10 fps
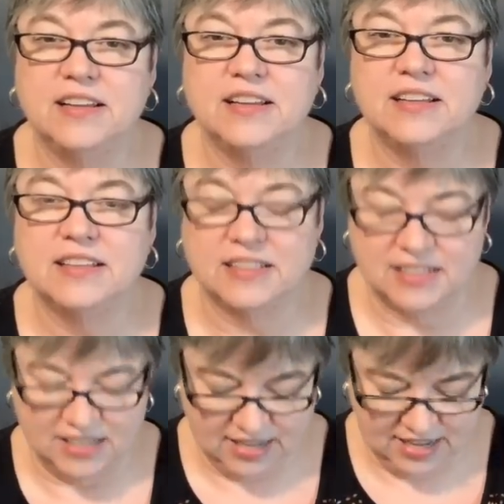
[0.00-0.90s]

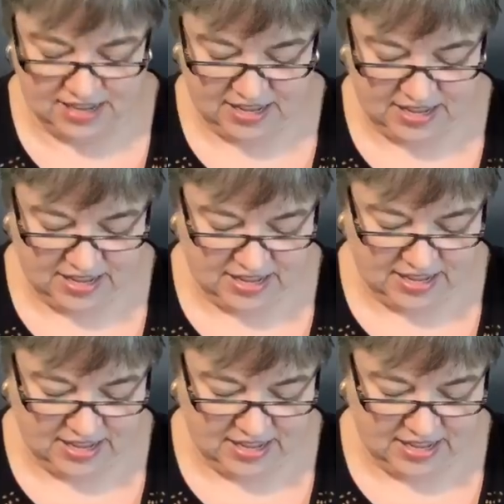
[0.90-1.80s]

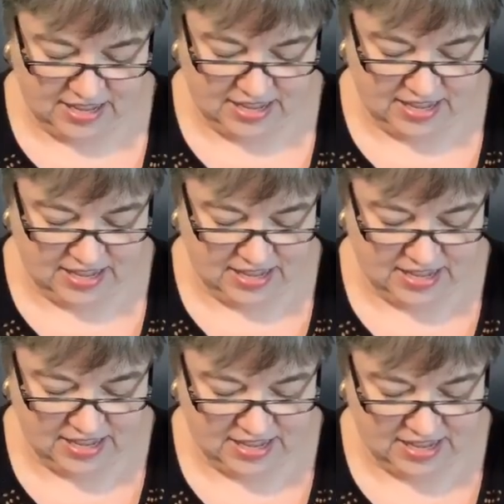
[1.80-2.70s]

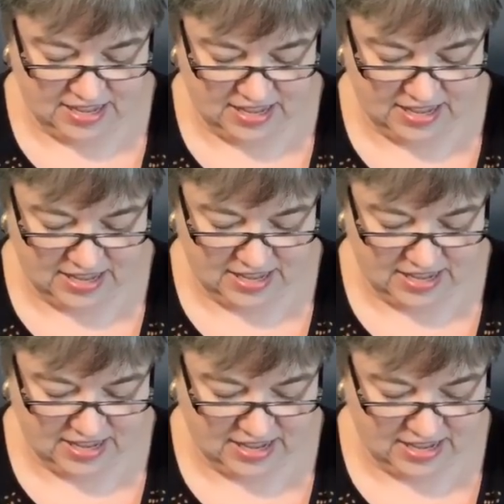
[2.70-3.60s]

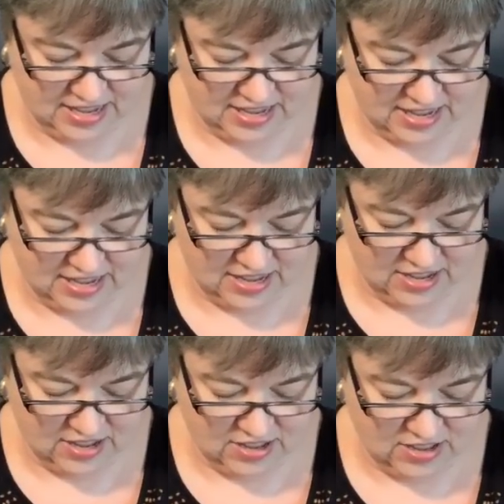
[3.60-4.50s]

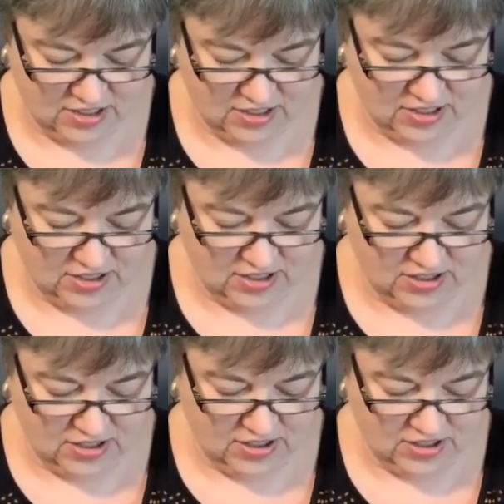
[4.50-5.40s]

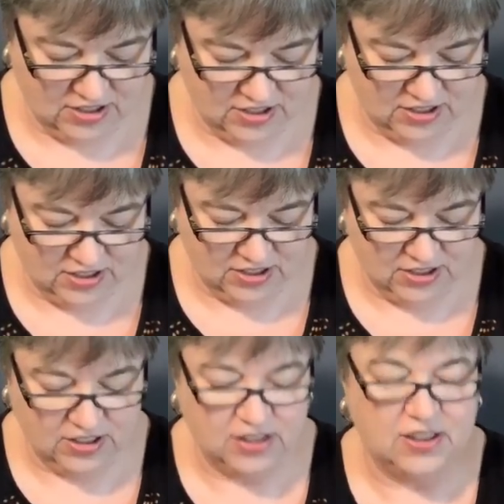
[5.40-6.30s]
(silence)